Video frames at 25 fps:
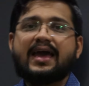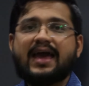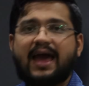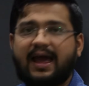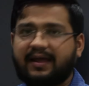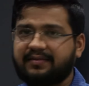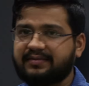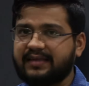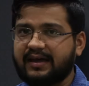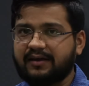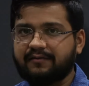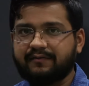
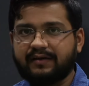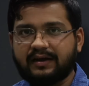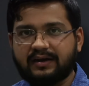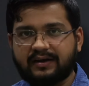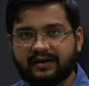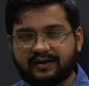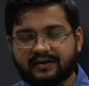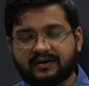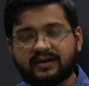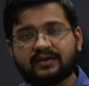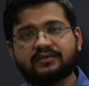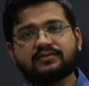and then we'll
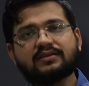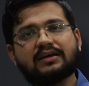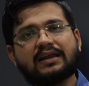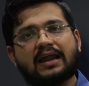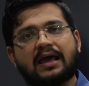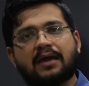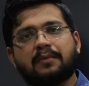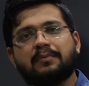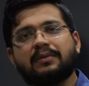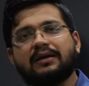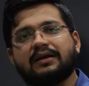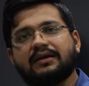deduct the
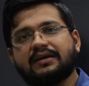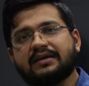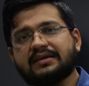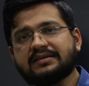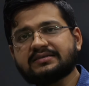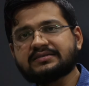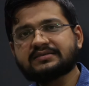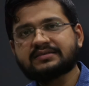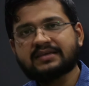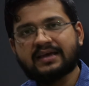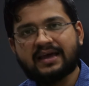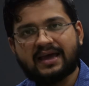
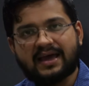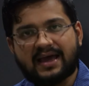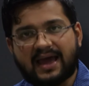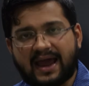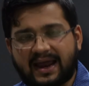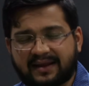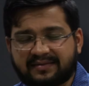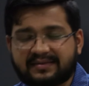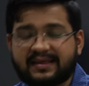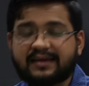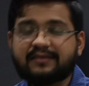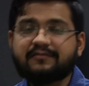liabilities,
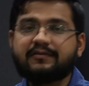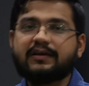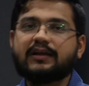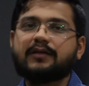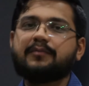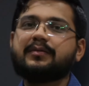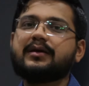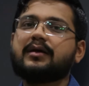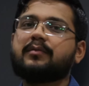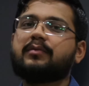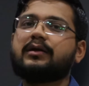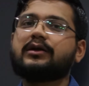and then we'll
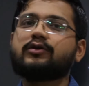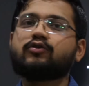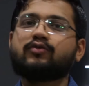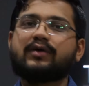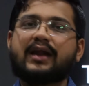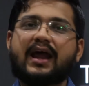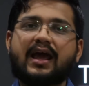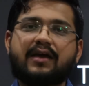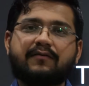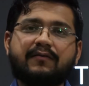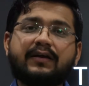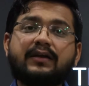be able to
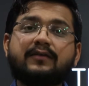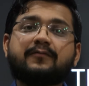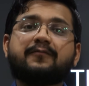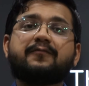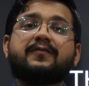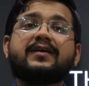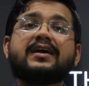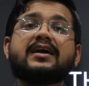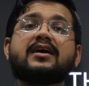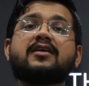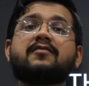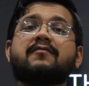arrive at
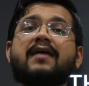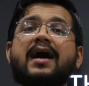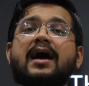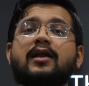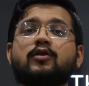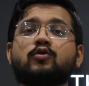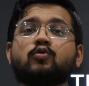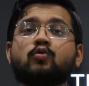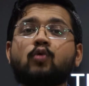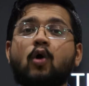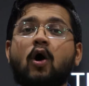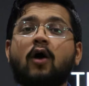fair
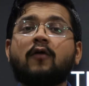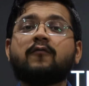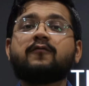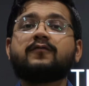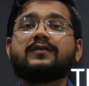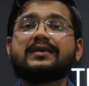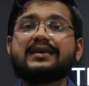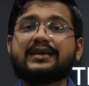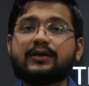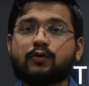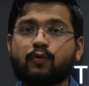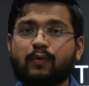value of
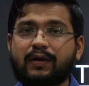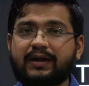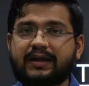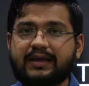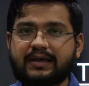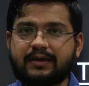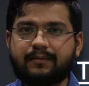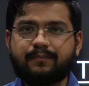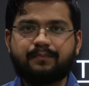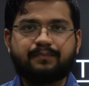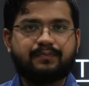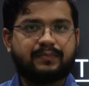
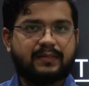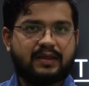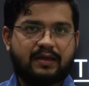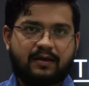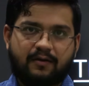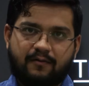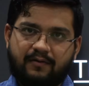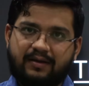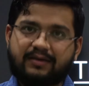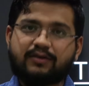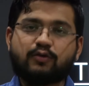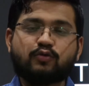equity
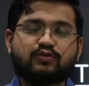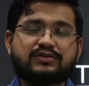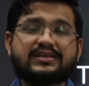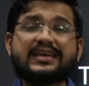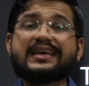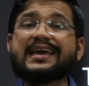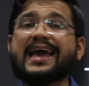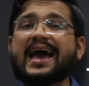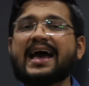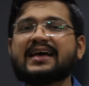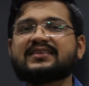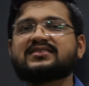
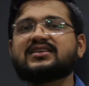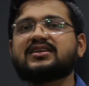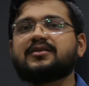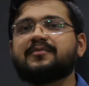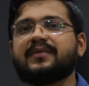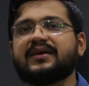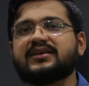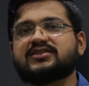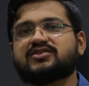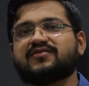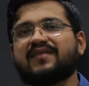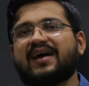using
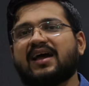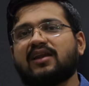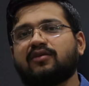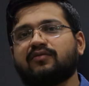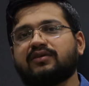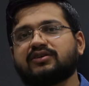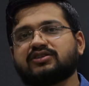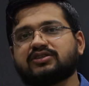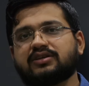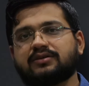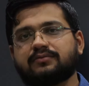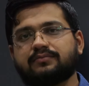asset-based
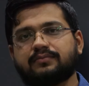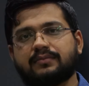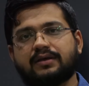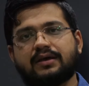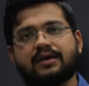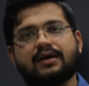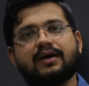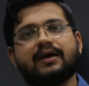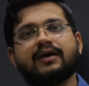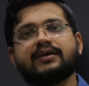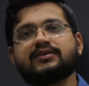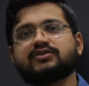valuation.
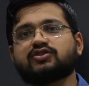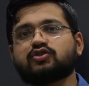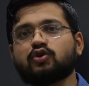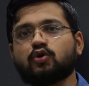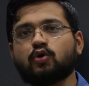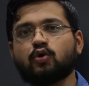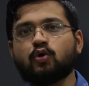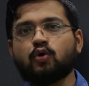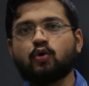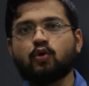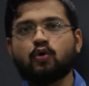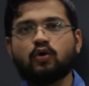
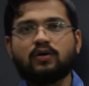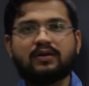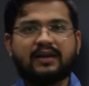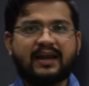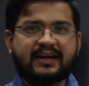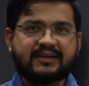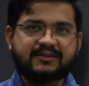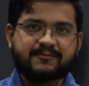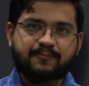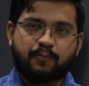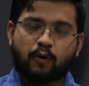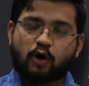So
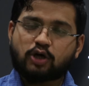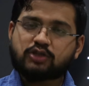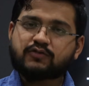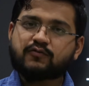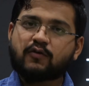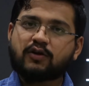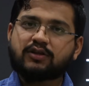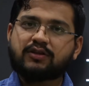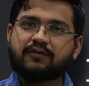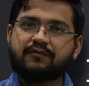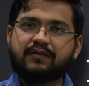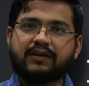let's pause
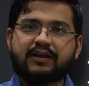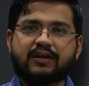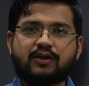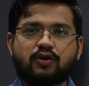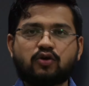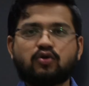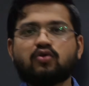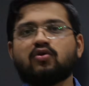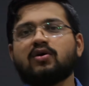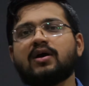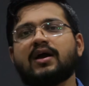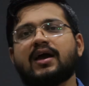for the
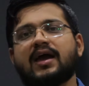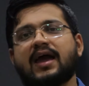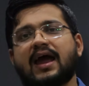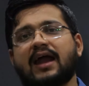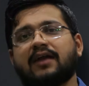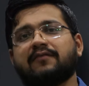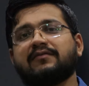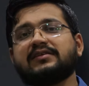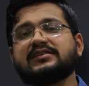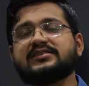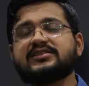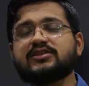video
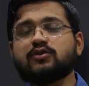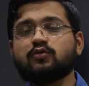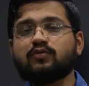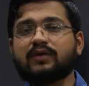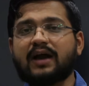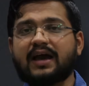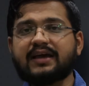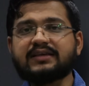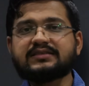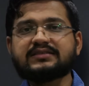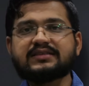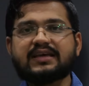and we'll see you
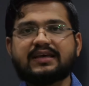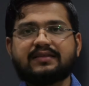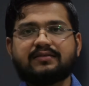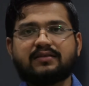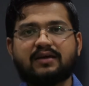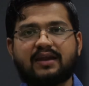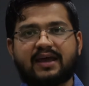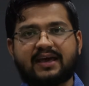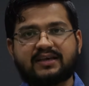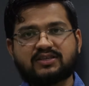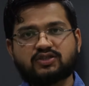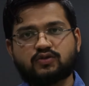guys in
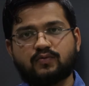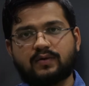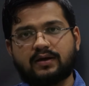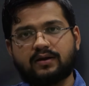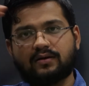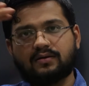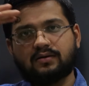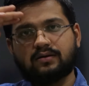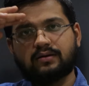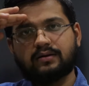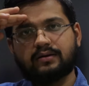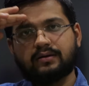the next one.
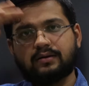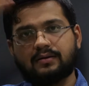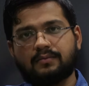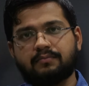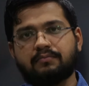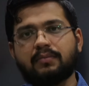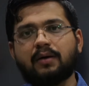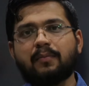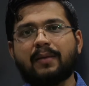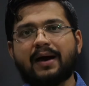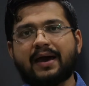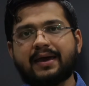
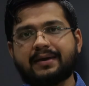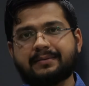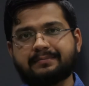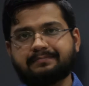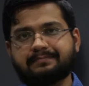Bye-bye.